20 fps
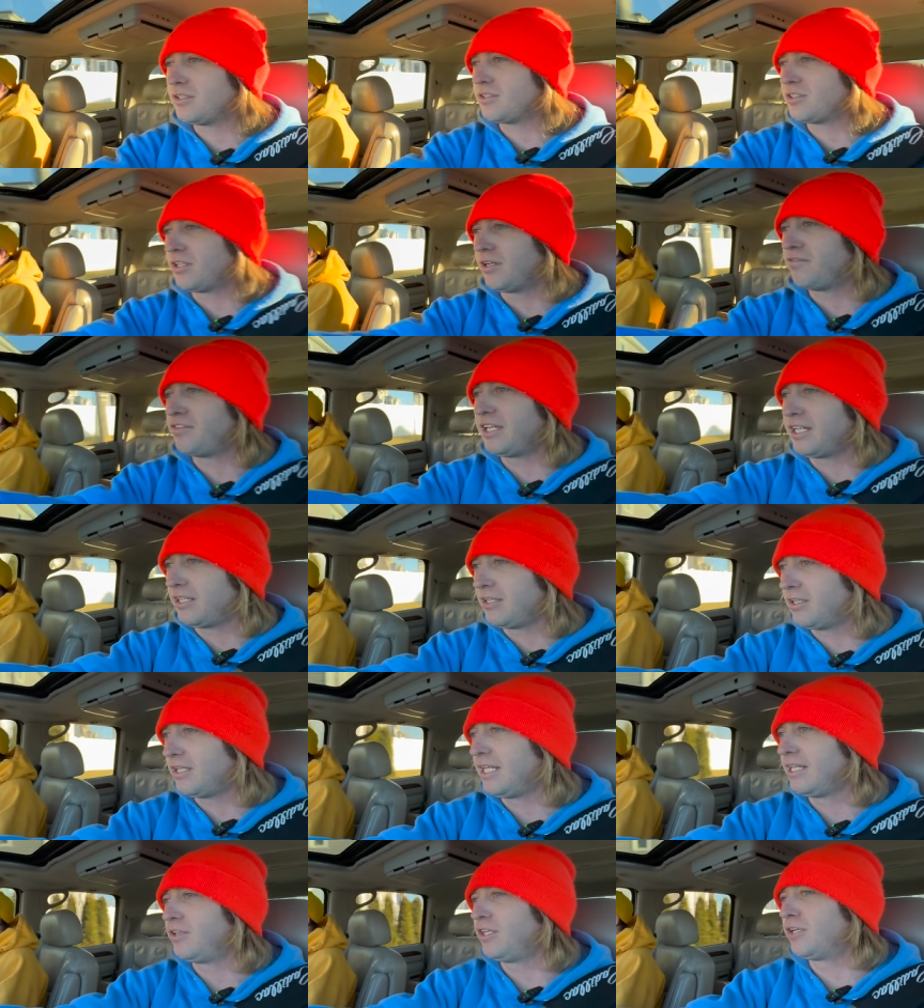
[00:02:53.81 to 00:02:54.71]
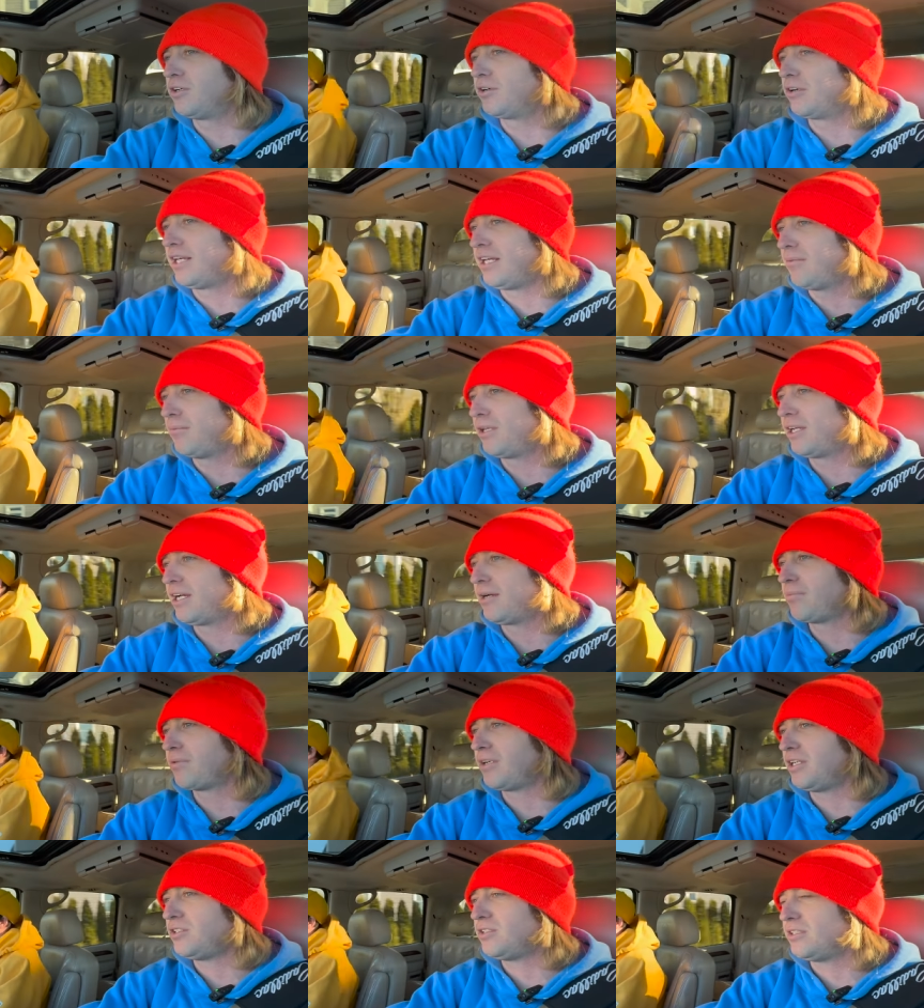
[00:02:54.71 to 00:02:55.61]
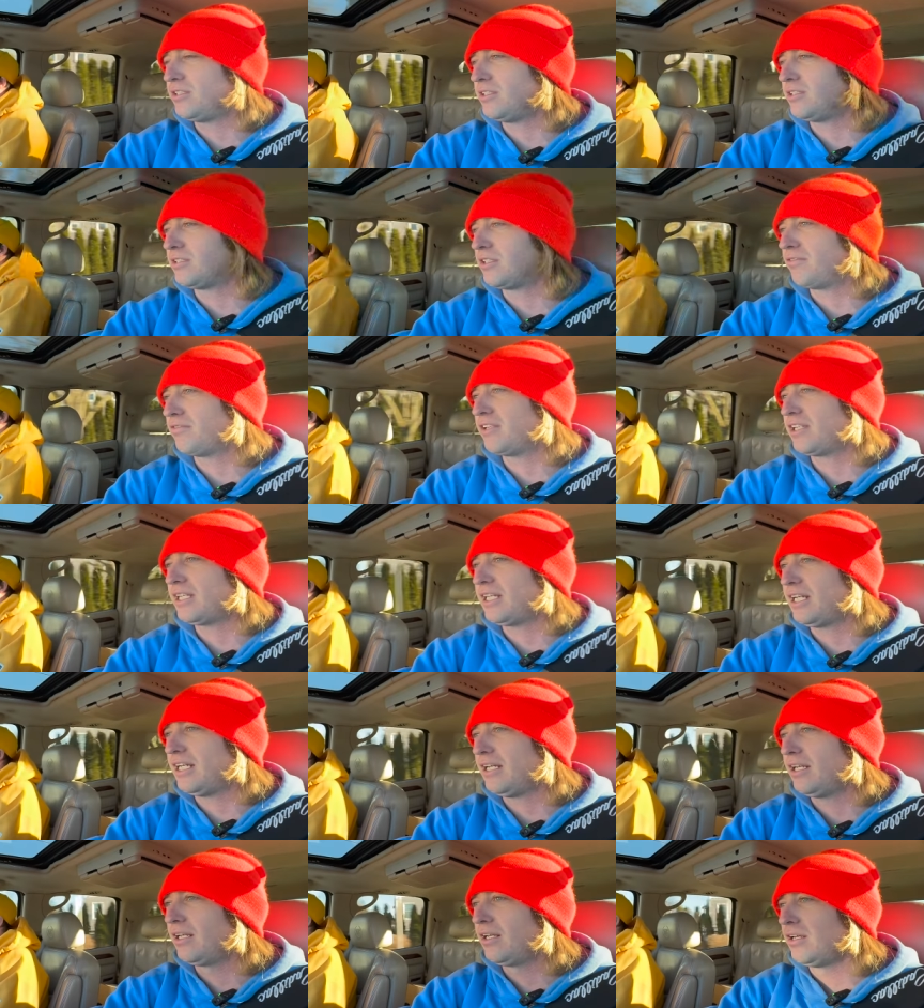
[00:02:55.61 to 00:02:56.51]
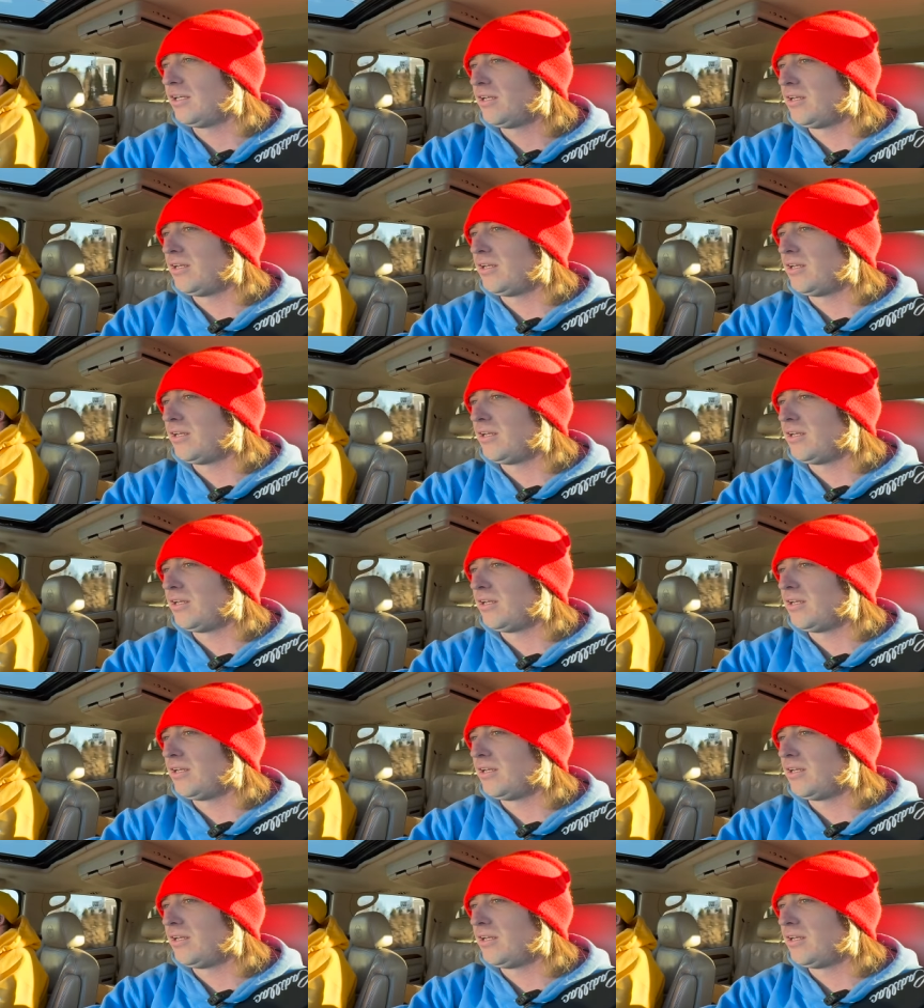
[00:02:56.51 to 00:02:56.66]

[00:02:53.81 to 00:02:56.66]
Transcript: stuff, like illegal gambling operations and stuff like that. Okay.